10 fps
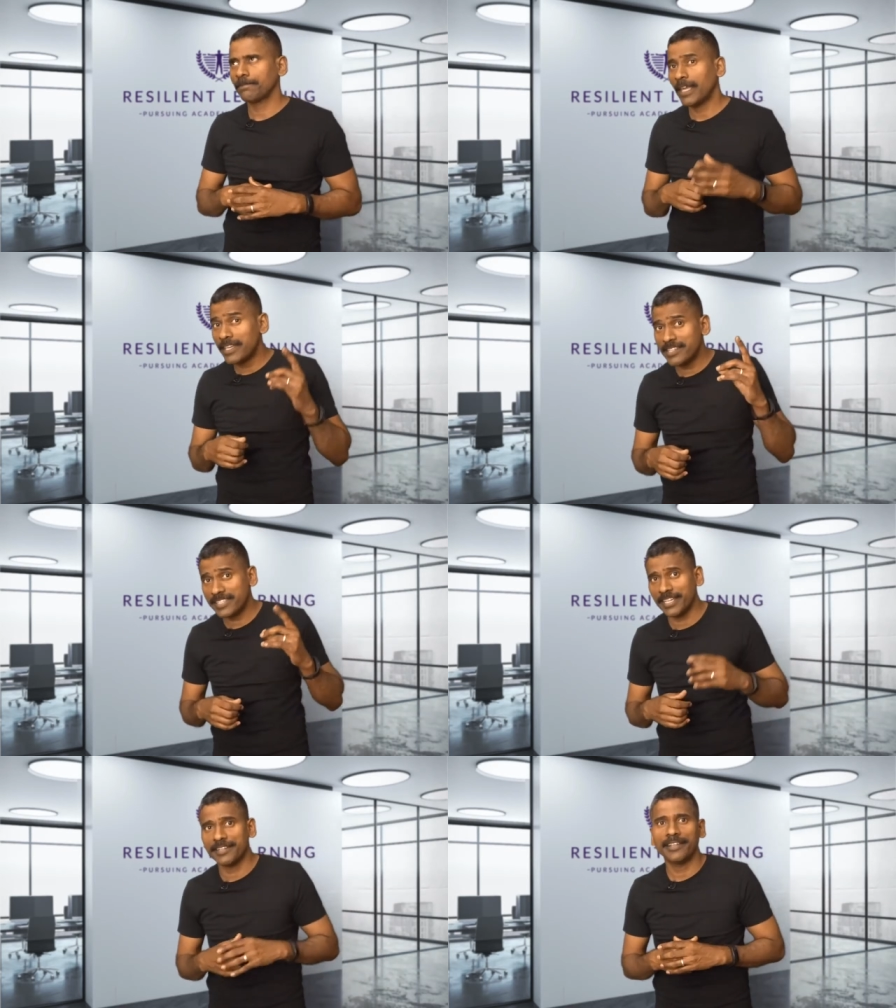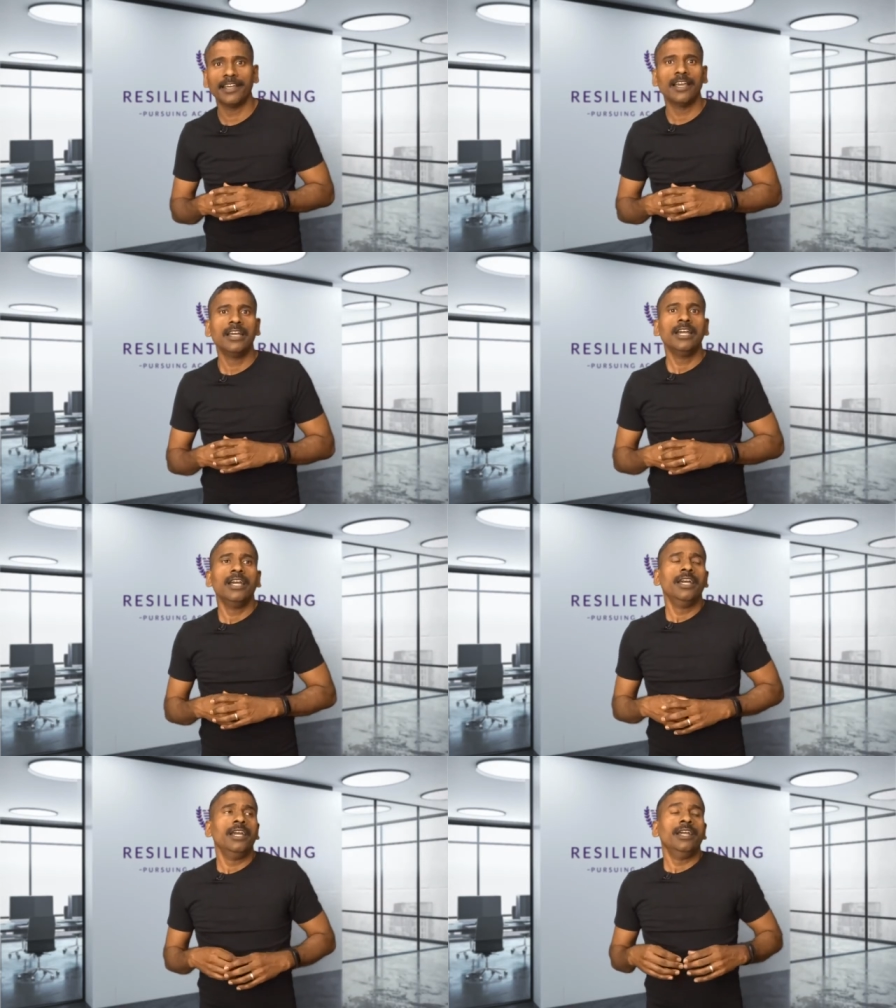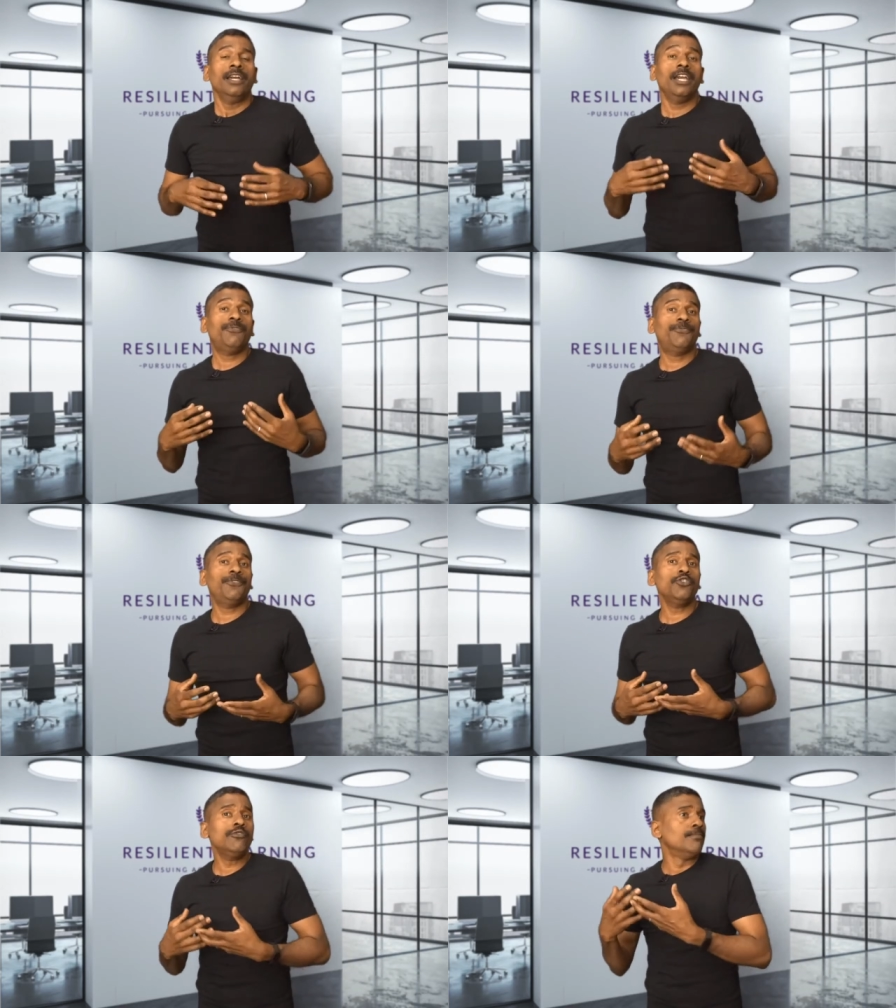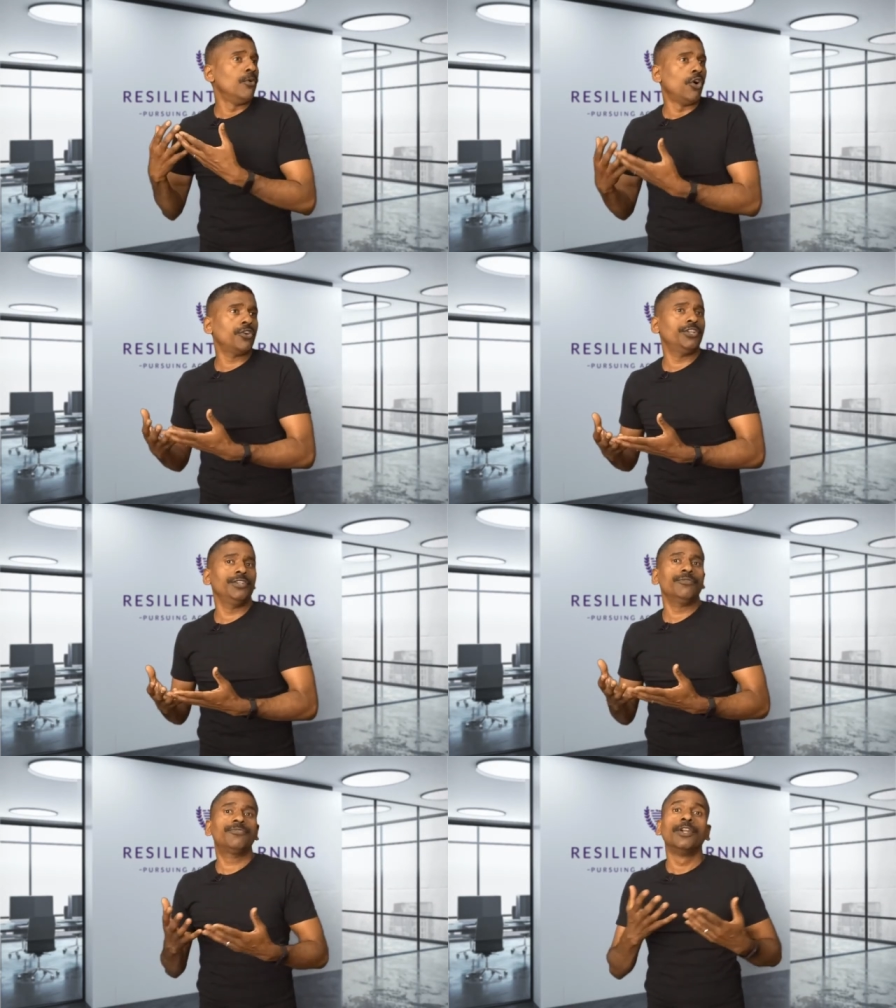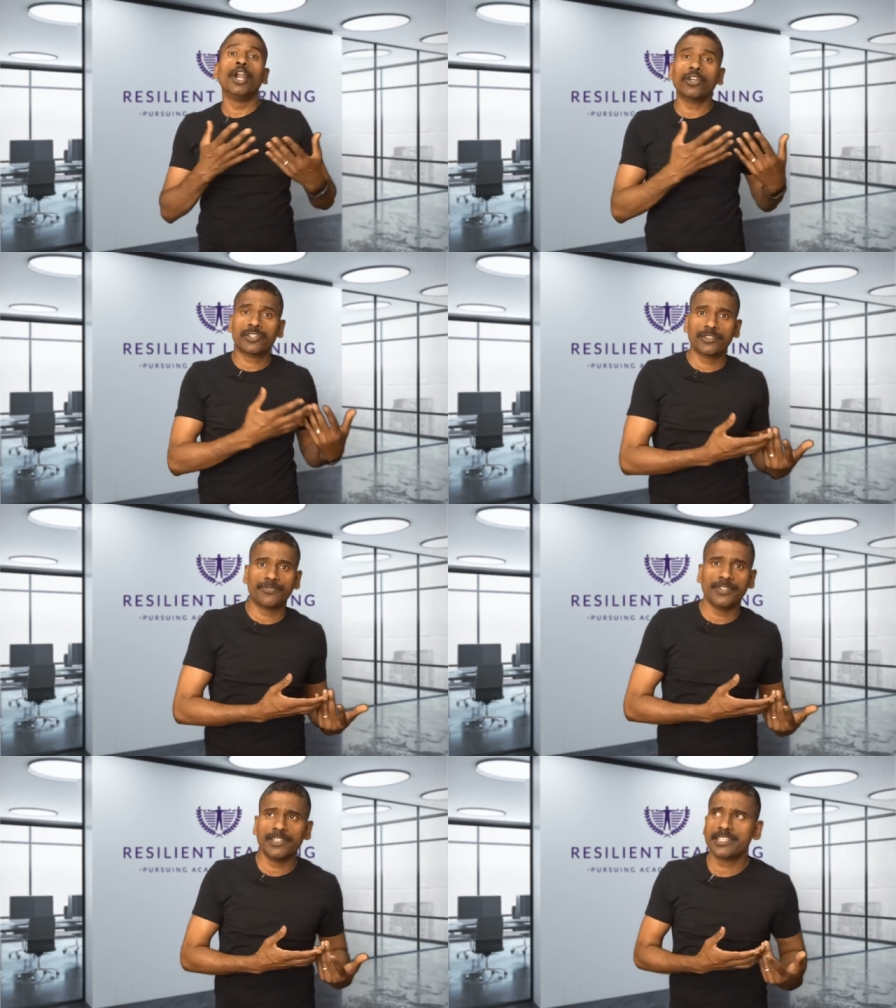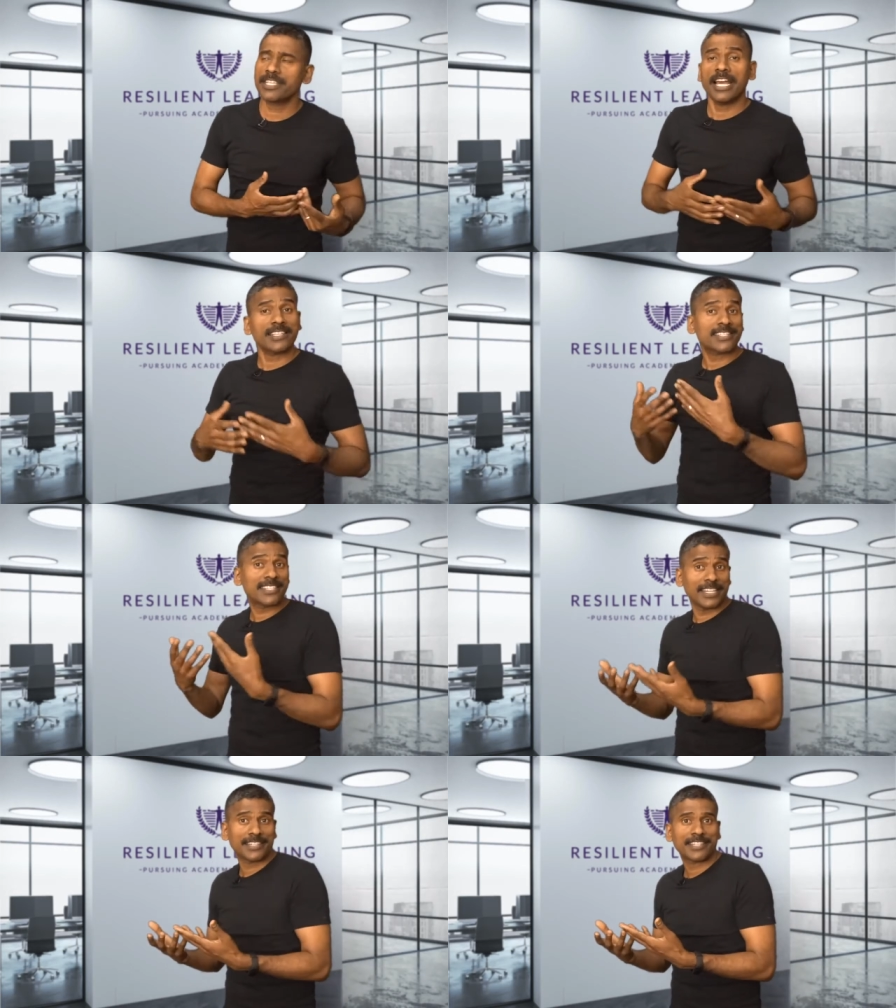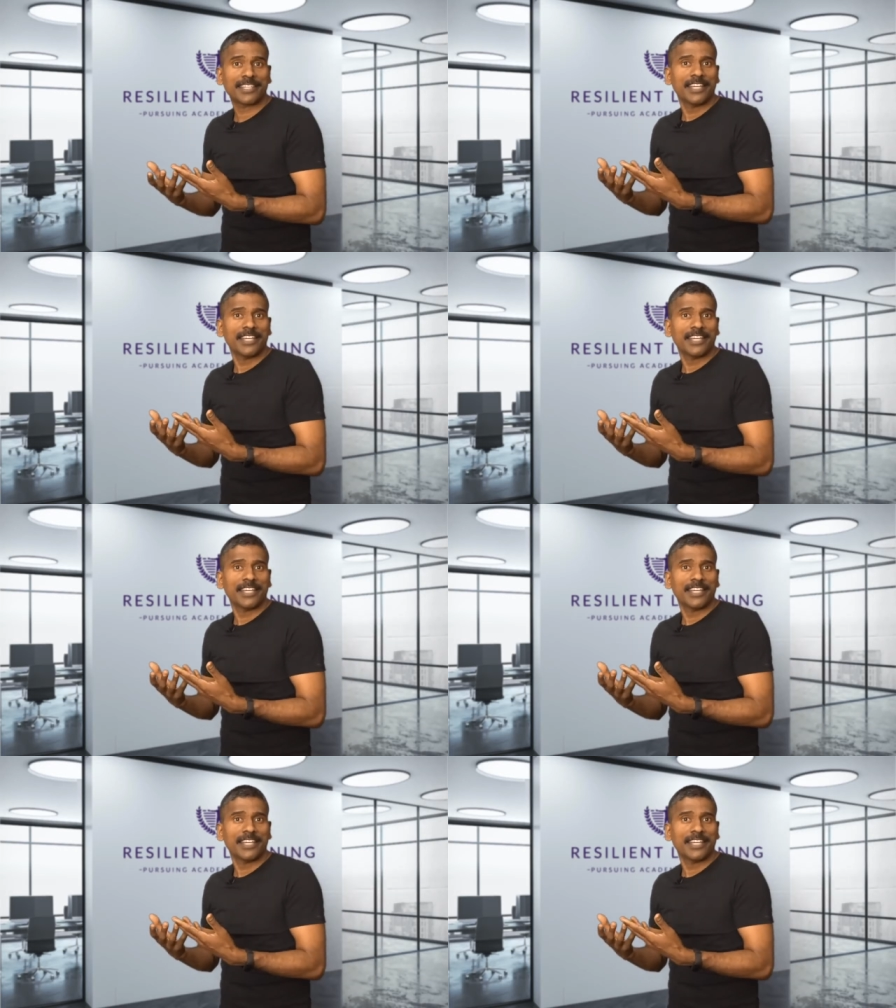He said, "A few modern philosophers assert